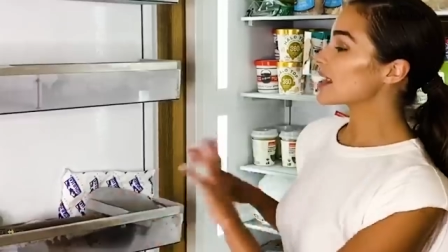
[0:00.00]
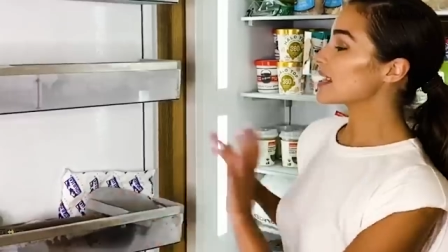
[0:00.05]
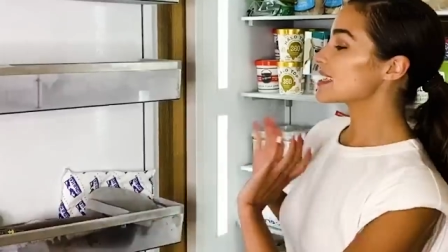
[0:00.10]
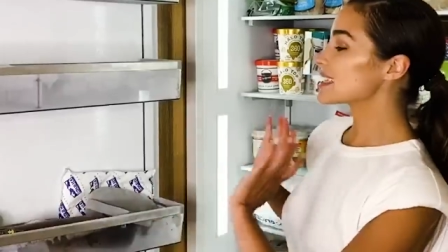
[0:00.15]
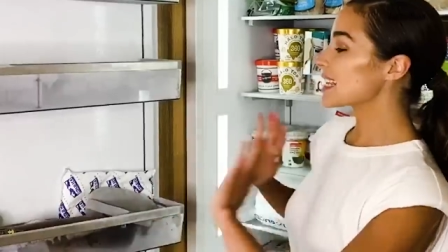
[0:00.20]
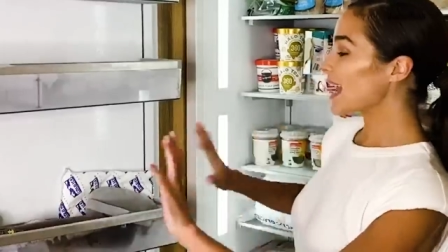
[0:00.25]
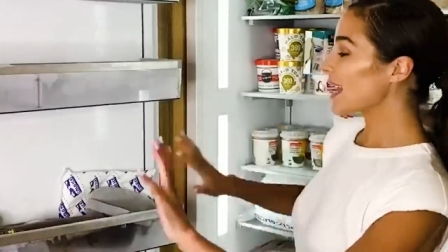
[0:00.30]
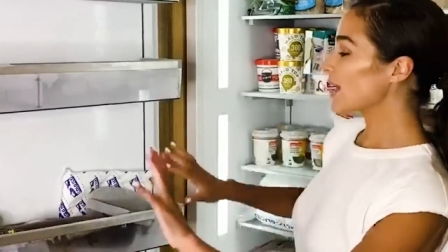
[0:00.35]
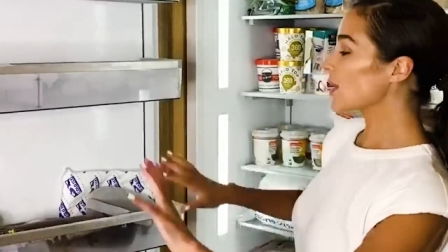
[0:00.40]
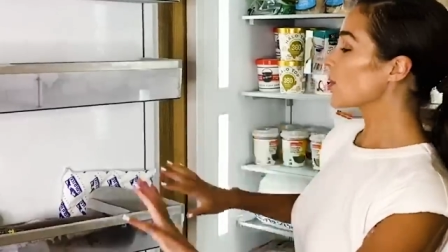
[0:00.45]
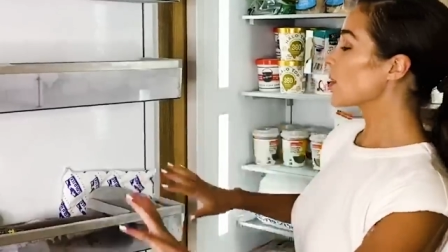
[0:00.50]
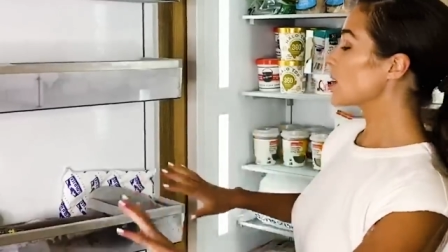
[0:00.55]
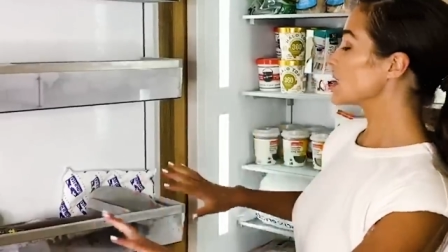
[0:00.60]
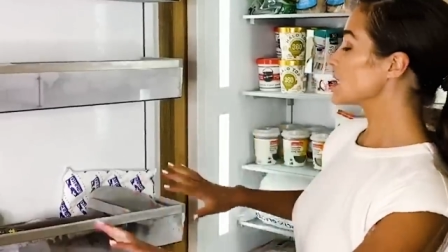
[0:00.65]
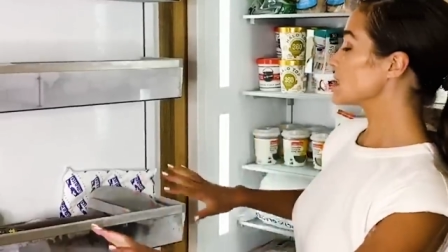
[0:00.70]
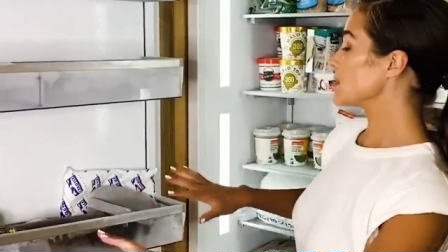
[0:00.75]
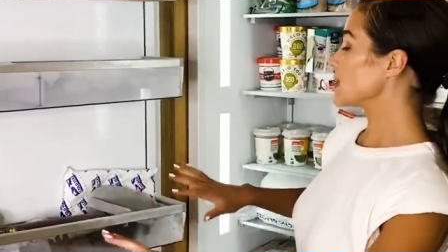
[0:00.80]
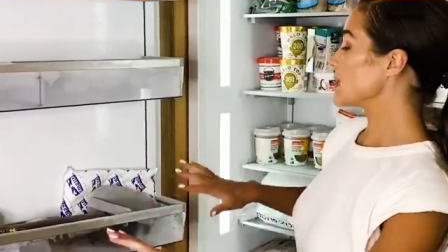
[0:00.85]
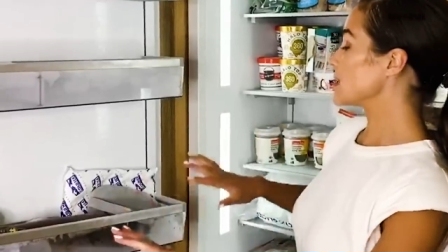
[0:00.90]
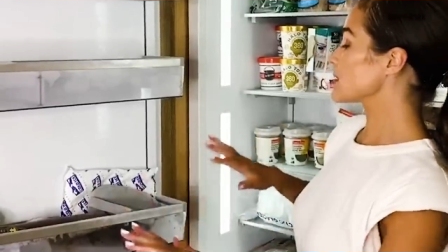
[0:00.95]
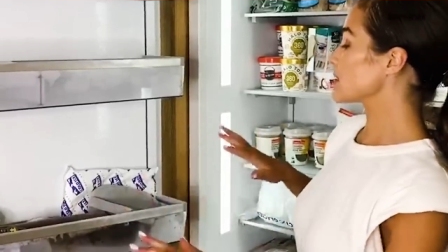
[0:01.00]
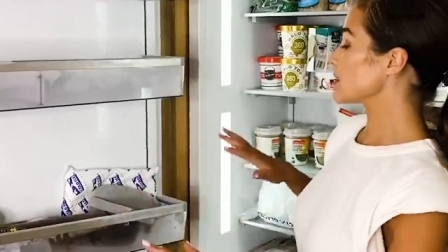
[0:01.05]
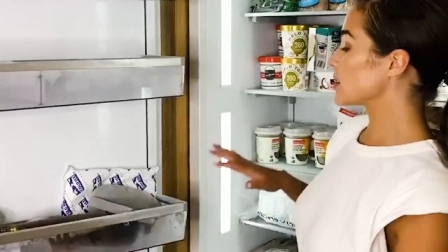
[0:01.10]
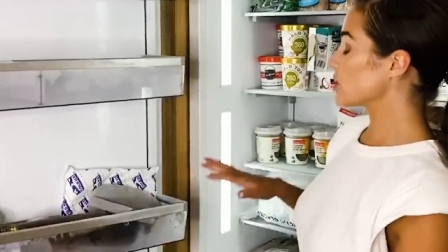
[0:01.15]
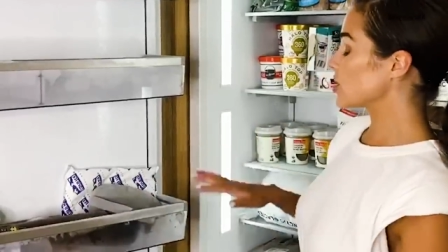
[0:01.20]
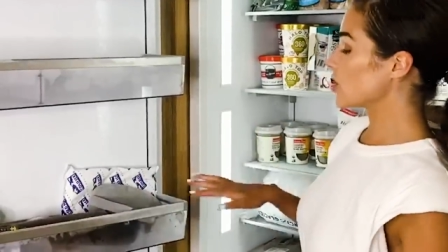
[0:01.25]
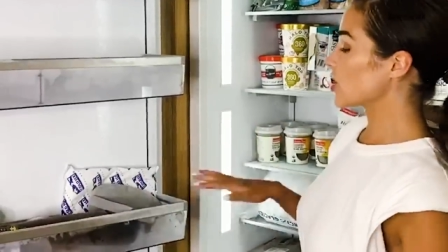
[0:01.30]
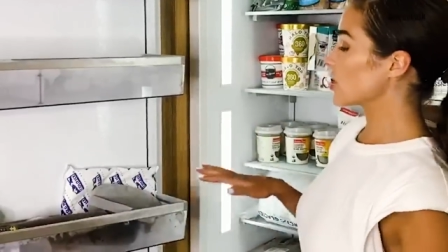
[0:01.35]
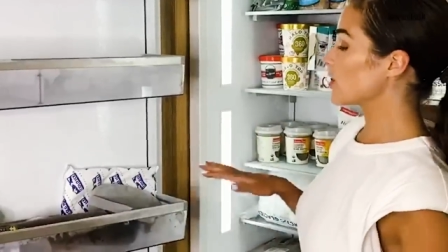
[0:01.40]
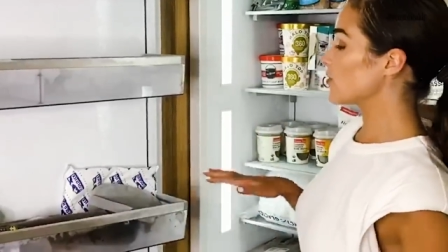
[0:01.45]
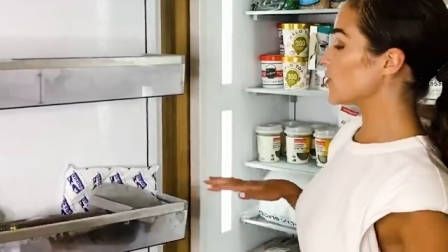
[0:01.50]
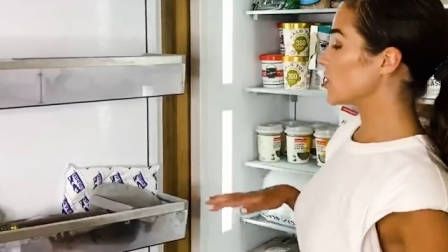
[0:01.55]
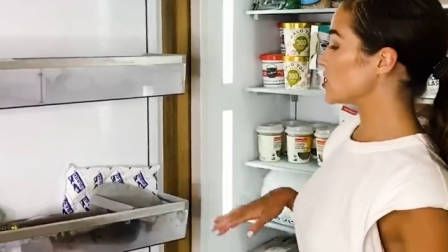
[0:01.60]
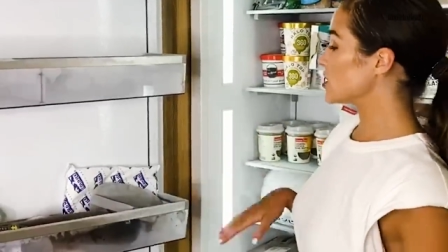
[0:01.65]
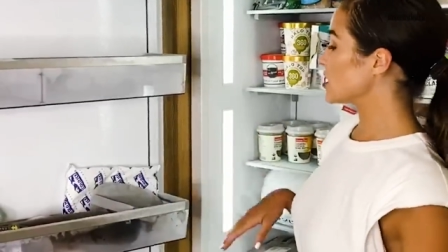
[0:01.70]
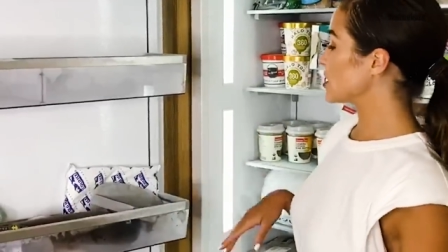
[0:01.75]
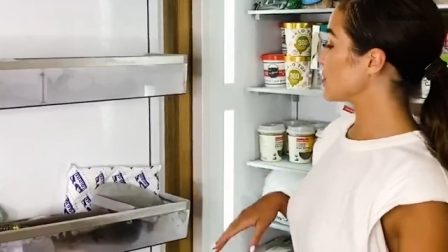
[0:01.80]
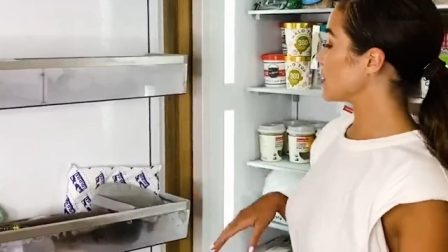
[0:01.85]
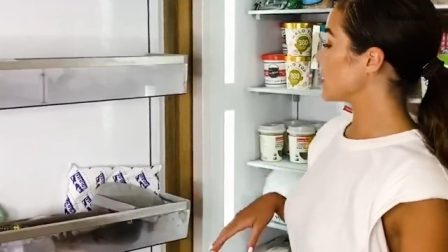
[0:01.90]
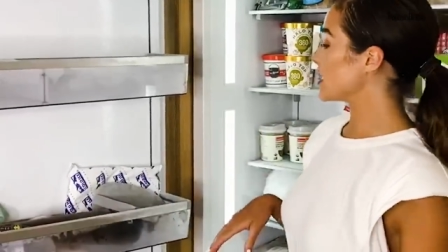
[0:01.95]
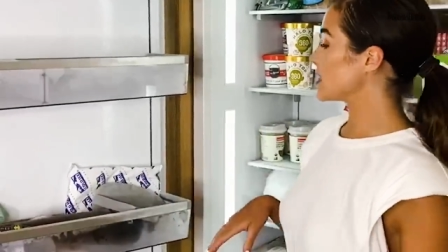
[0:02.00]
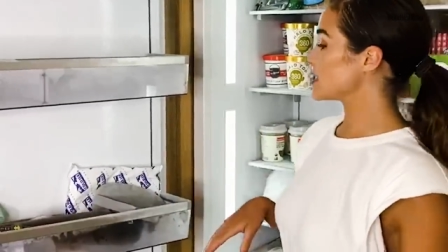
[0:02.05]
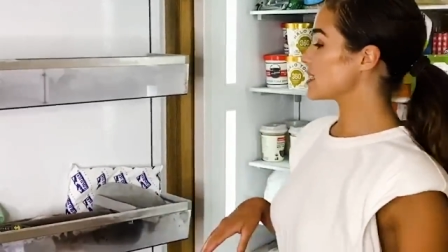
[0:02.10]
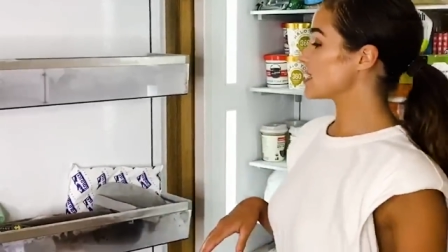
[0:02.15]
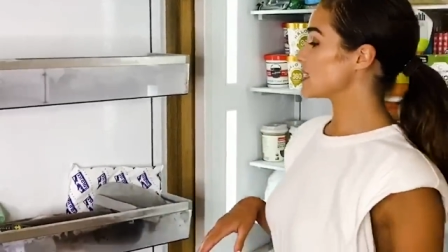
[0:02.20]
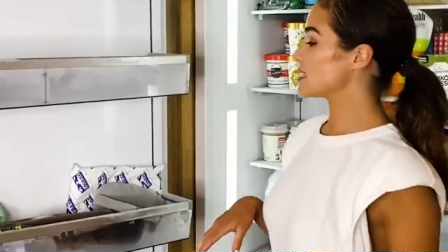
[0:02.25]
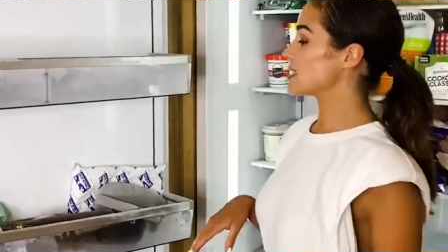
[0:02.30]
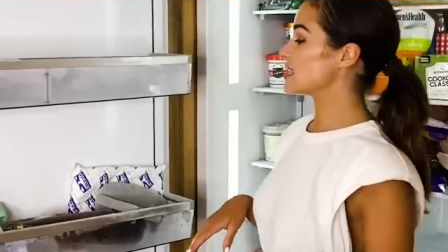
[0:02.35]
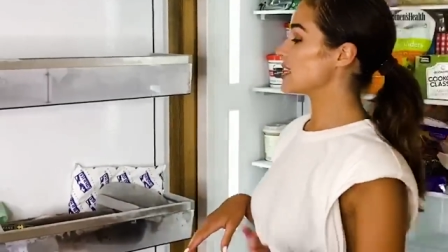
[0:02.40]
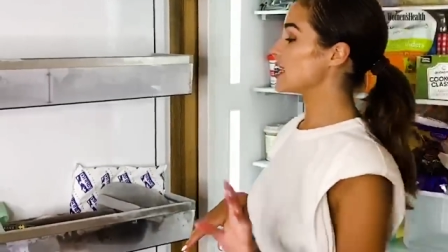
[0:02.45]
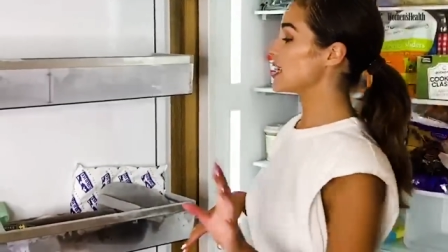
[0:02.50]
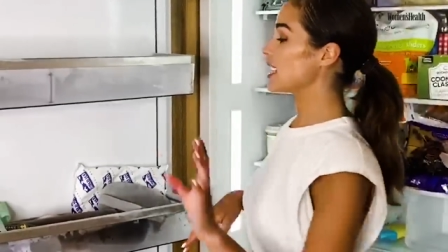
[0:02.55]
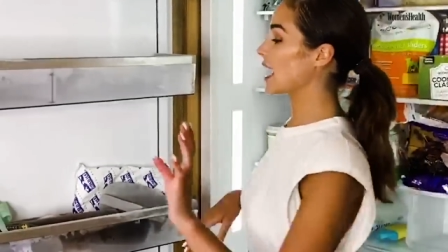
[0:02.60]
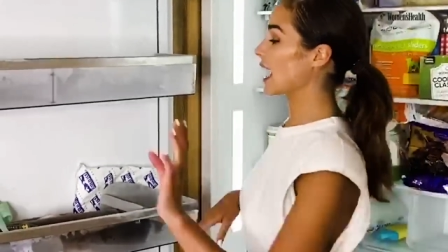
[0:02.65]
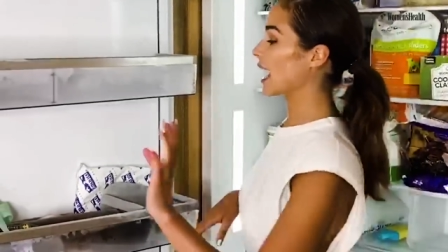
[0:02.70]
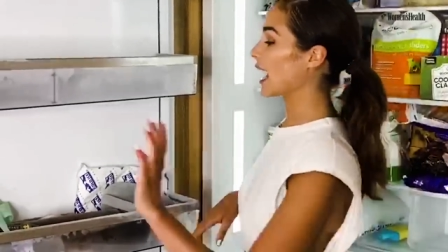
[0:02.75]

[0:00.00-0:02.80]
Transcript: This category to me is a little confusing because it's the